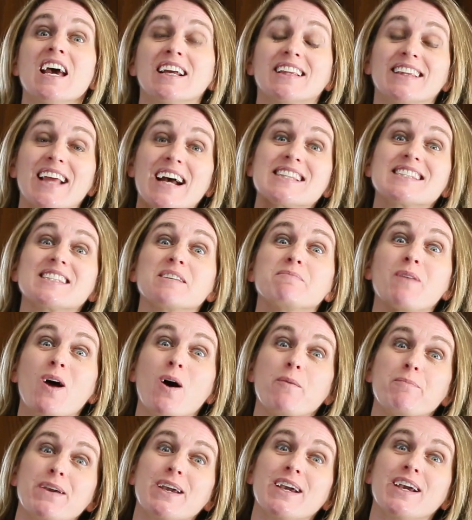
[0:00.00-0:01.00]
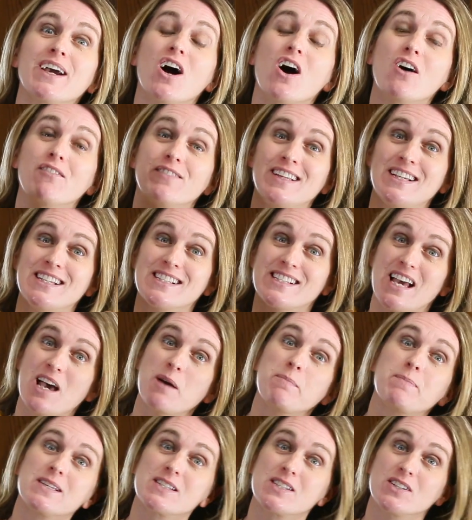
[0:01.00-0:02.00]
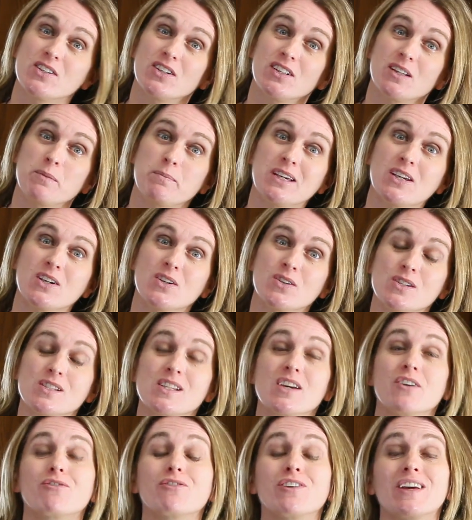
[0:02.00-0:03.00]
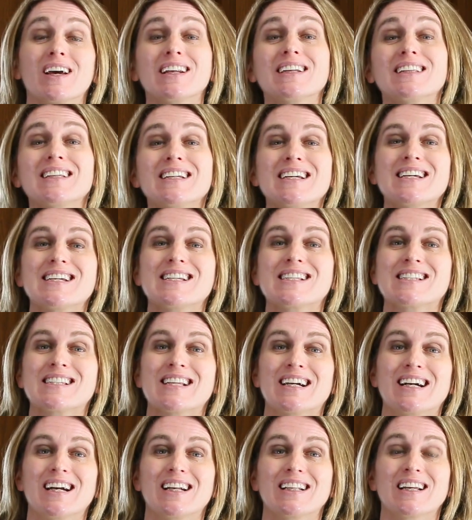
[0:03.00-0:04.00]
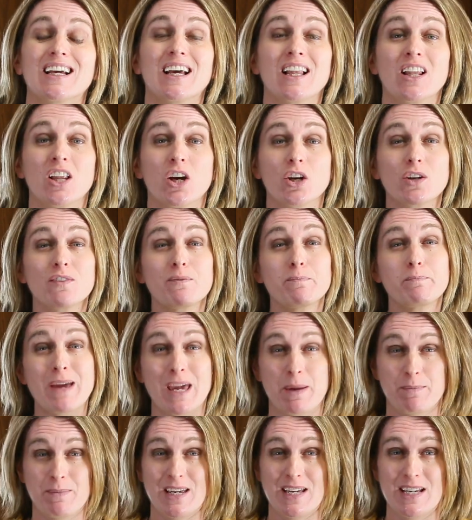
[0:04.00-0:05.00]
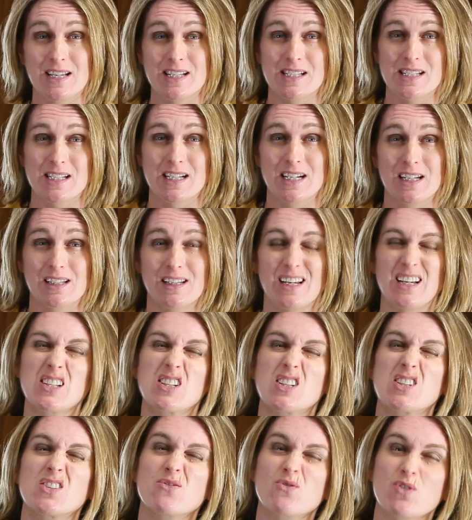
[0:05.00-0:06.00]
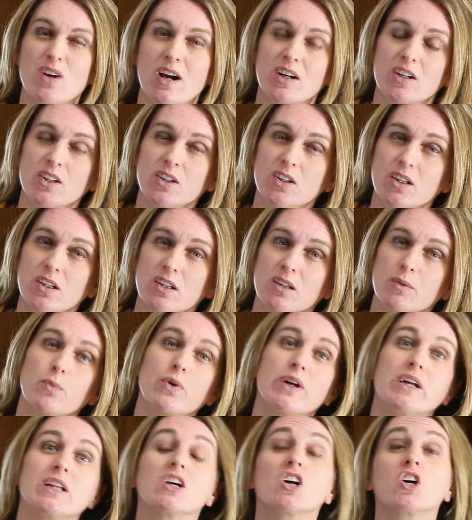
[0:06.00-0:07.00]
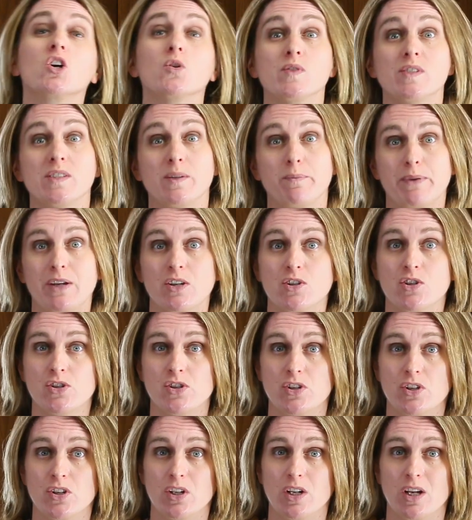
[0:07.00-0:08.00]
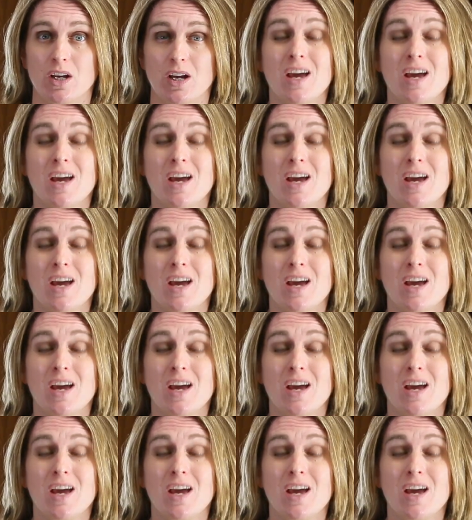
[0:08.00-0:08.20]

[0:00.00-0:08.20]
that's the topic of this episode because reality is that a lot of babies, they struggle with constipation.